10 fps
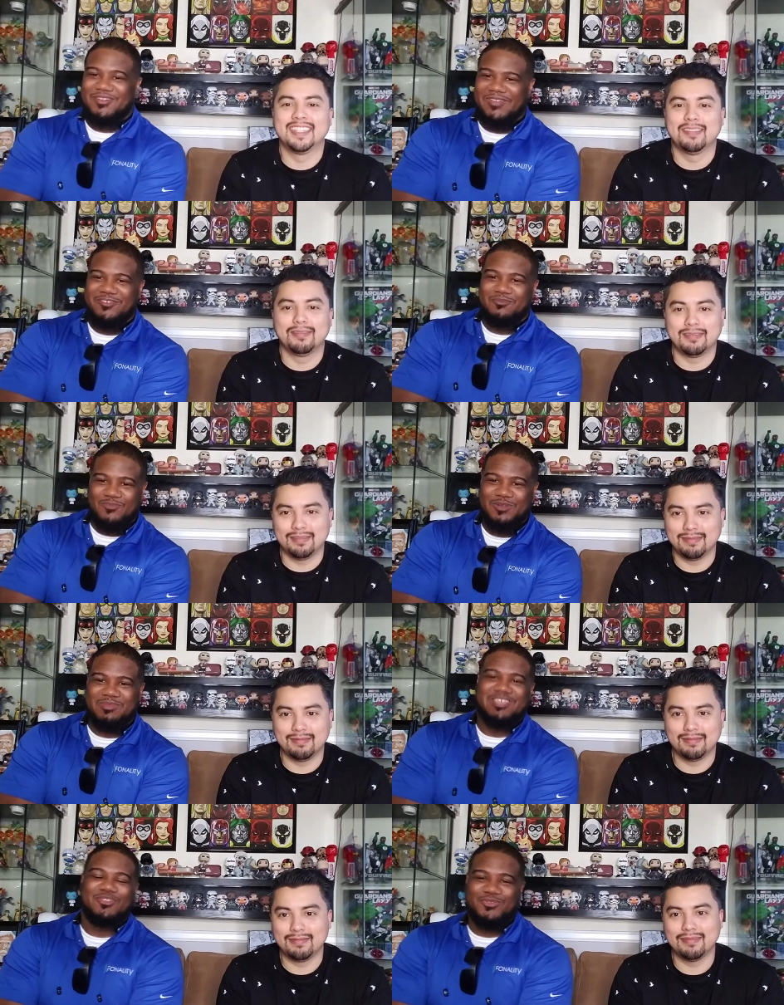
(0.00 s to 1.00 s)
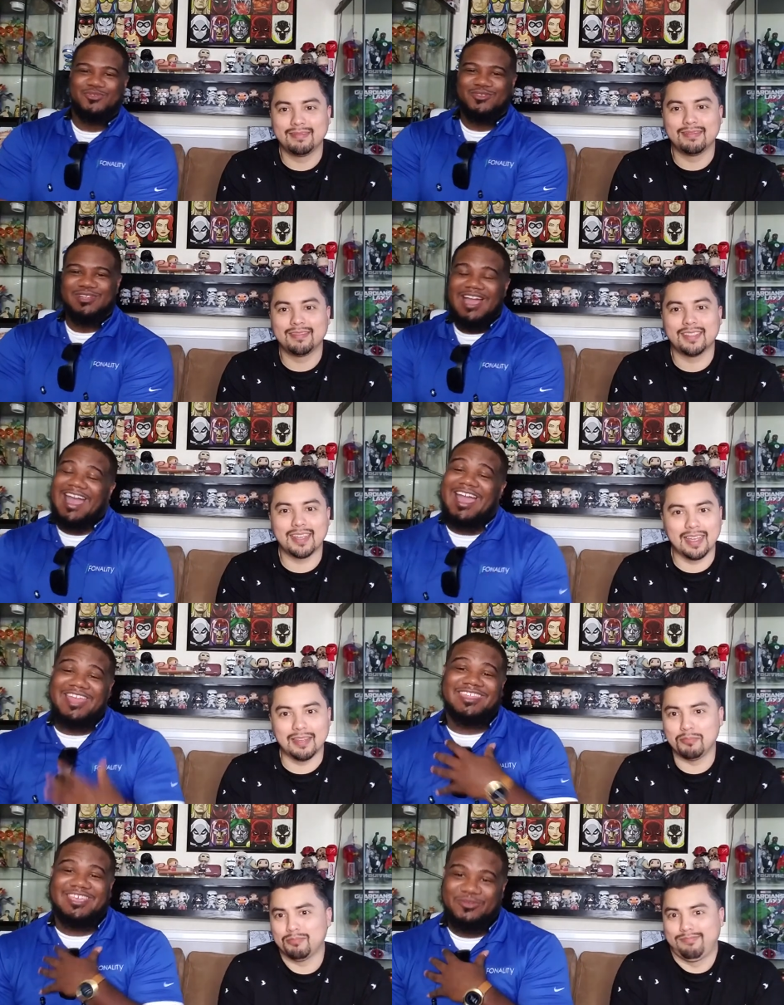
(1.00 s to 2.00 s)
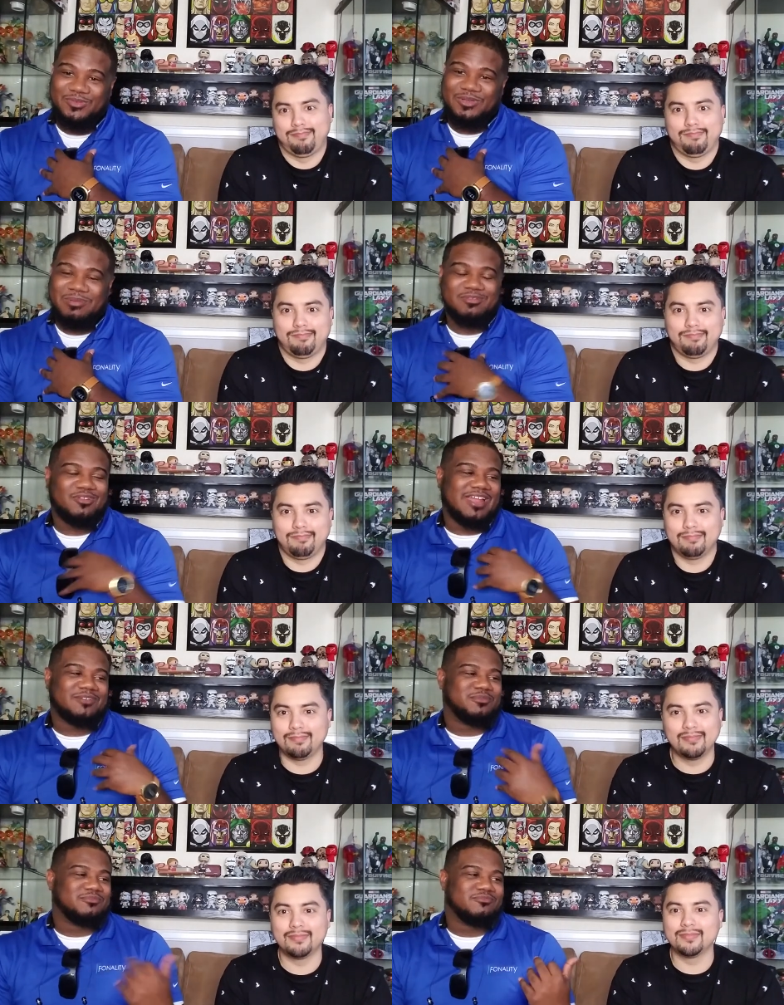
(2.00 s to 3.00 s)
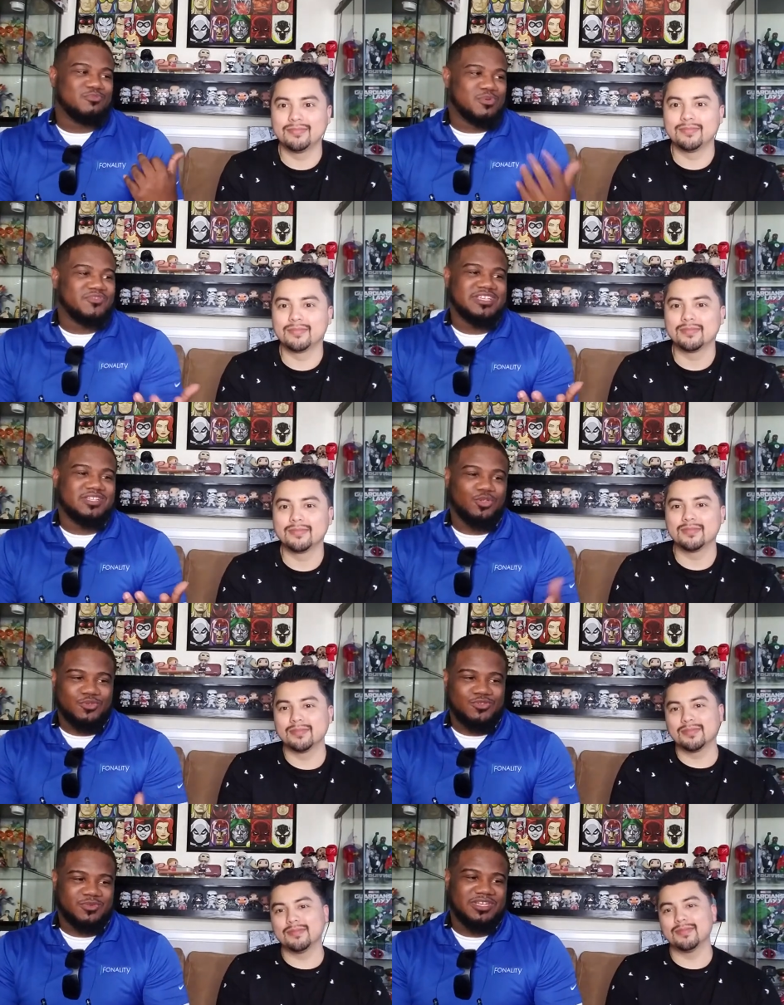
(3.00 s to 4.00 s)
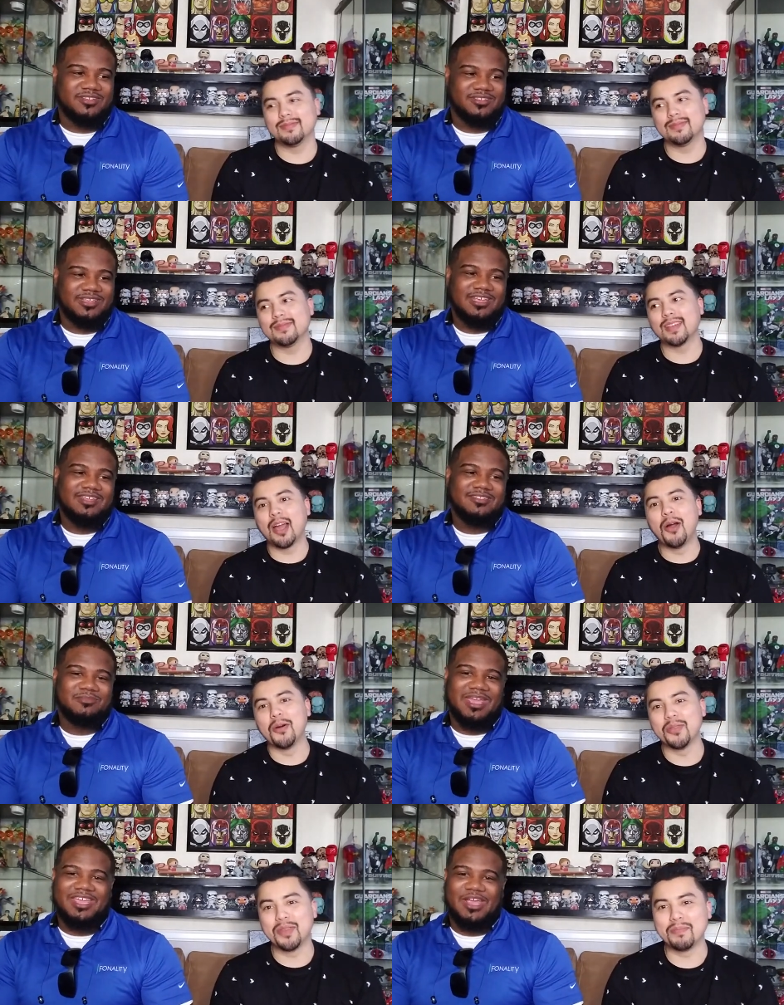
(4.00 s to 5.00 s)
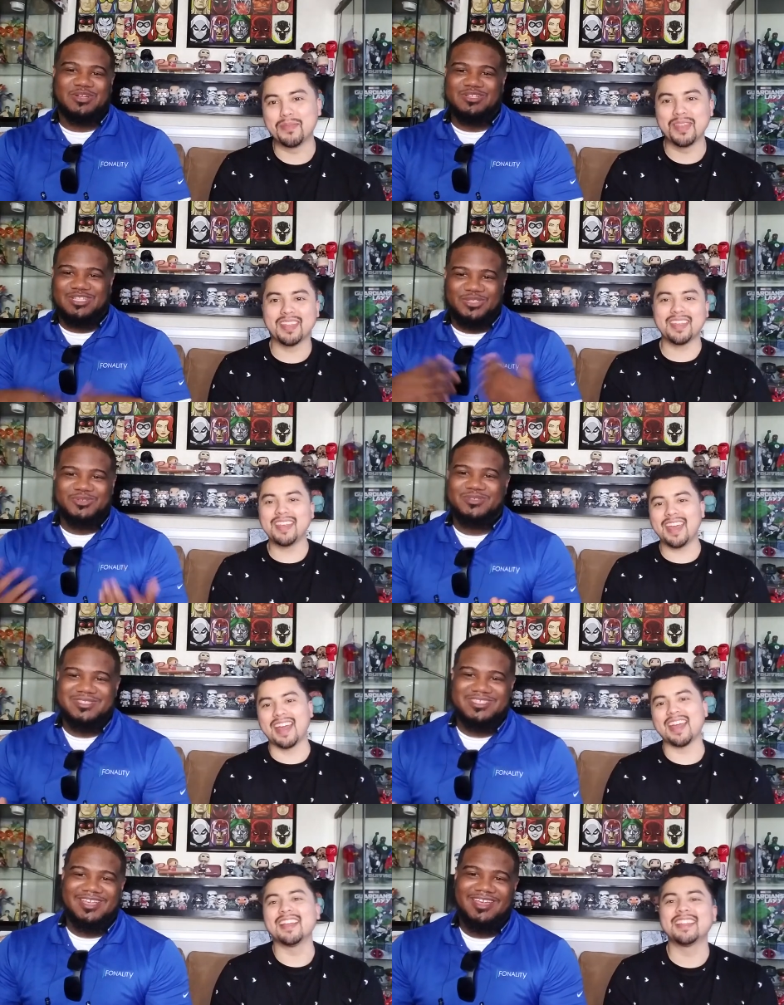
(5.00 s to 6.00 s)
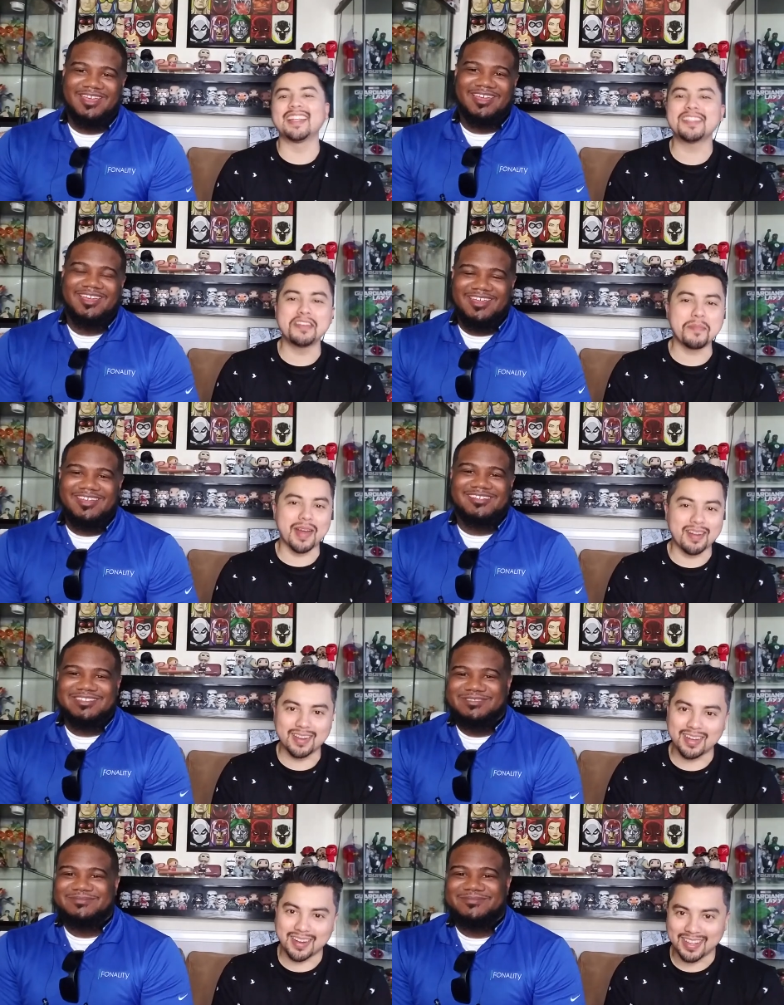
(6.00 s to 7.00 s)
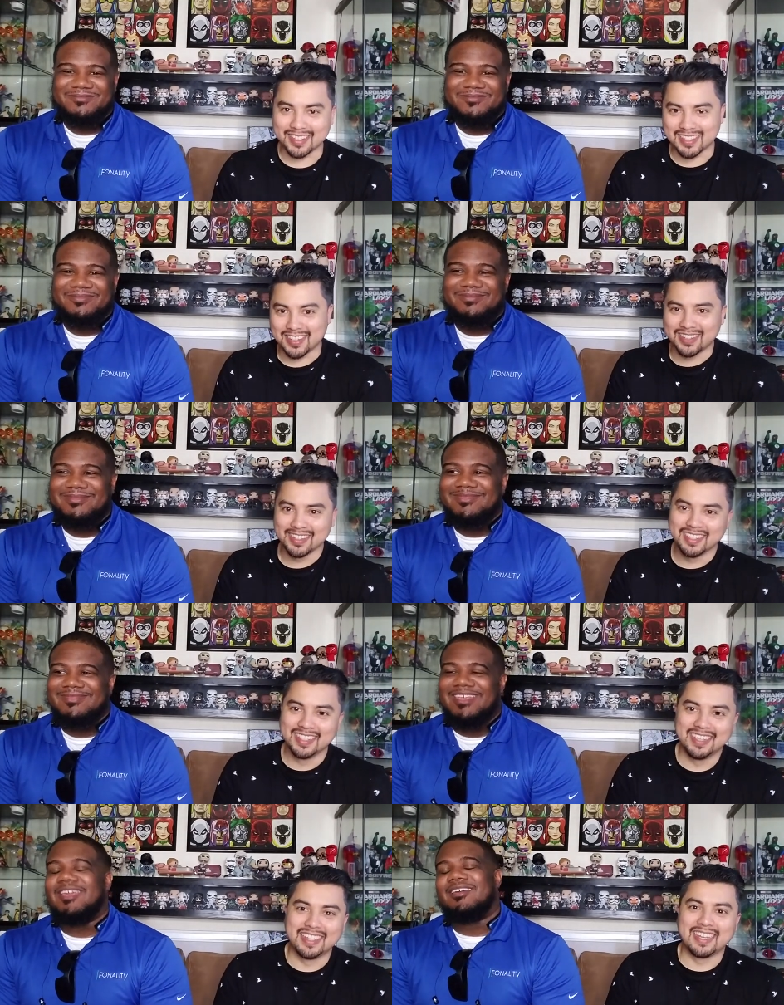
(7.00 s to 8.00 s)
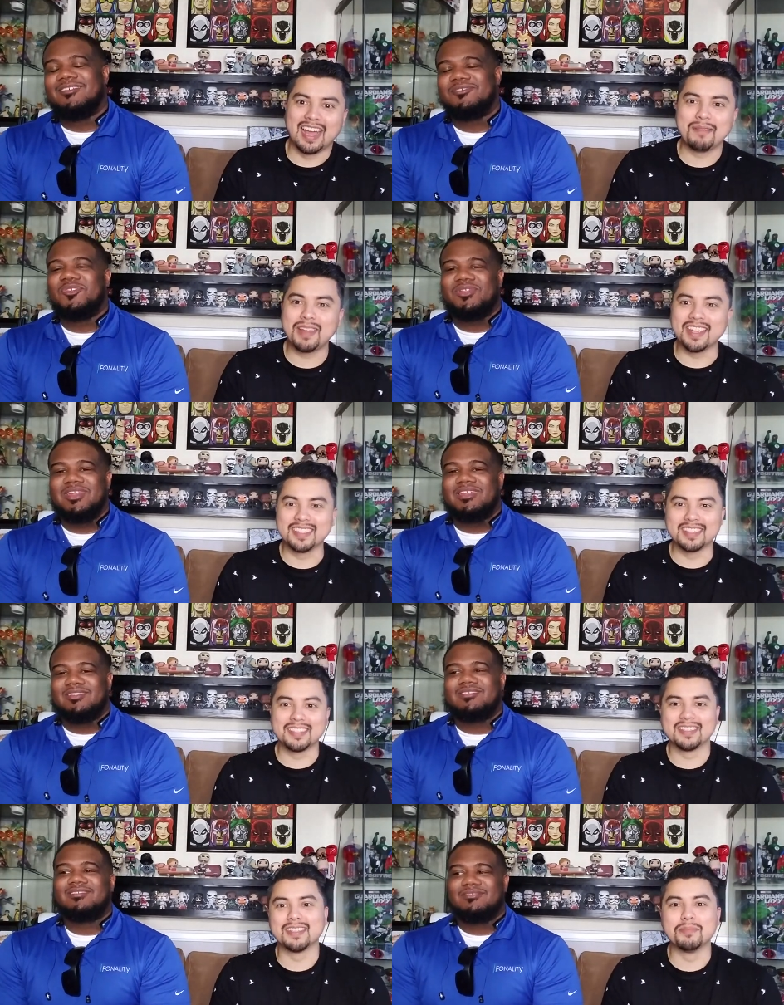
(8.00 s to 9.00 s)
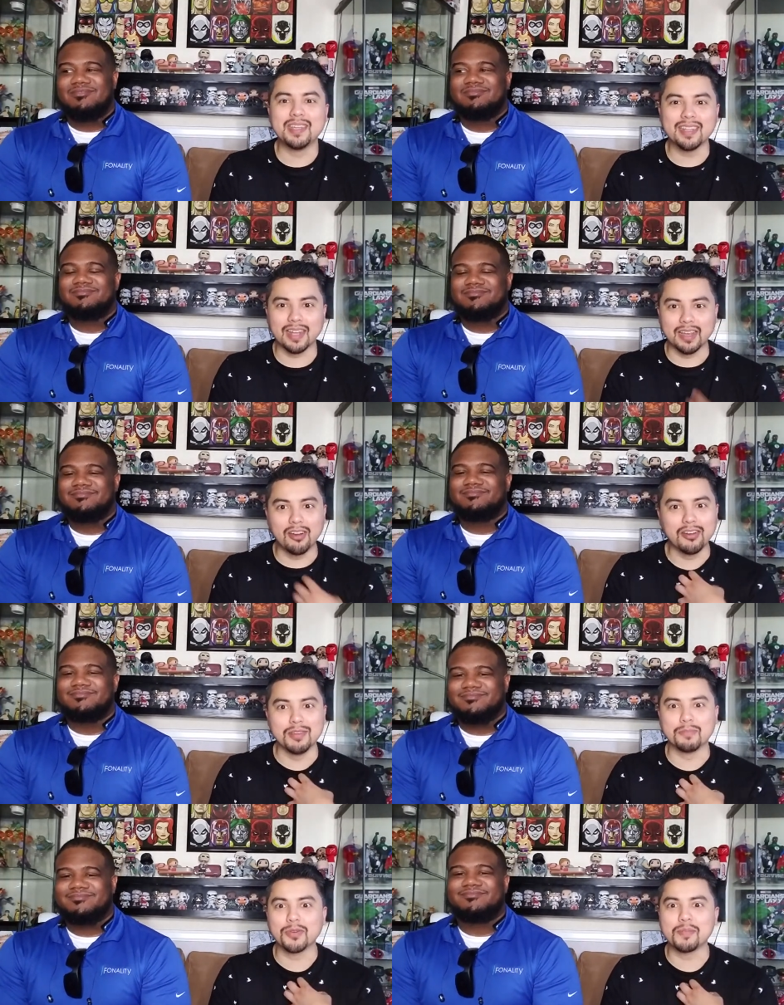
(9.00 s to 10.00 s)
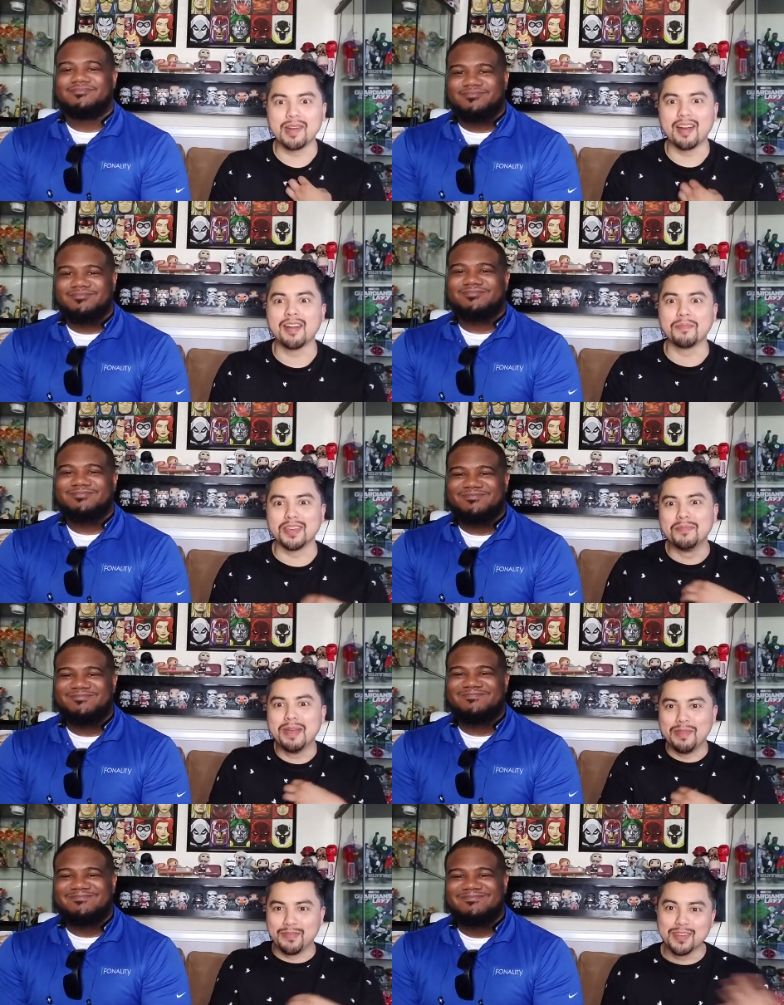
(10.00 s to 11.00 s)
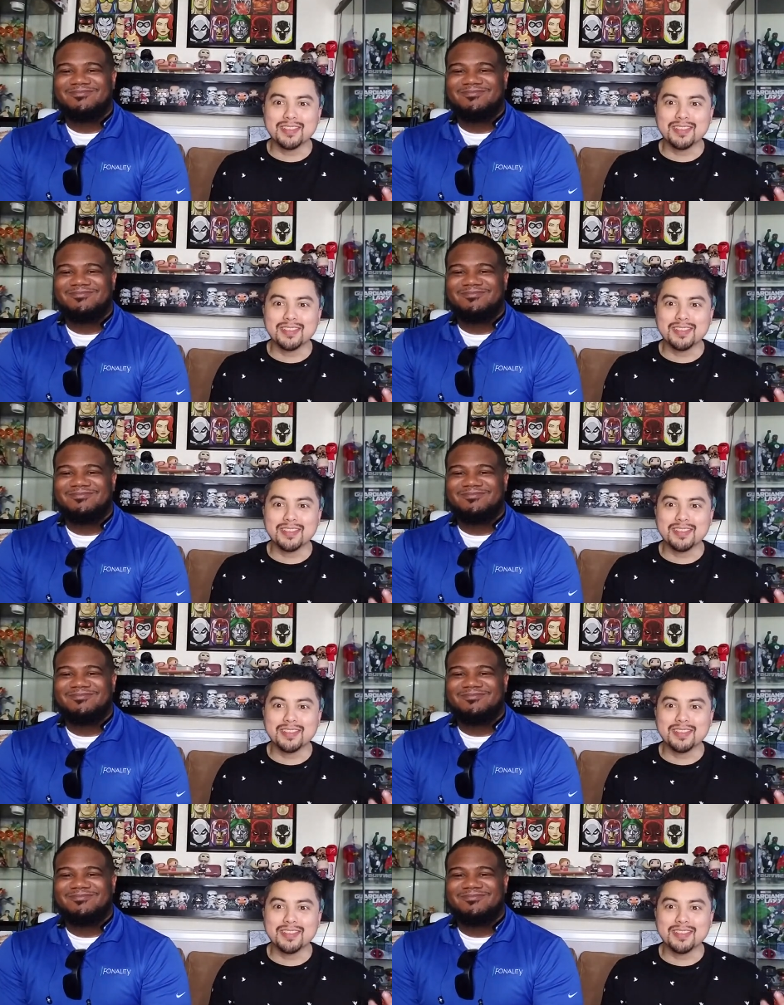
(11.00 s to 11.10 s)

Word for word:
Speaker 1: if that would be cool. I think it would. People don't like when movies lose, when the oh, main the, characters lose. Yeah,
Speaker 2: that's an American audience though. Yeah, I'm like to me like oh you broke my heart, but you made me feel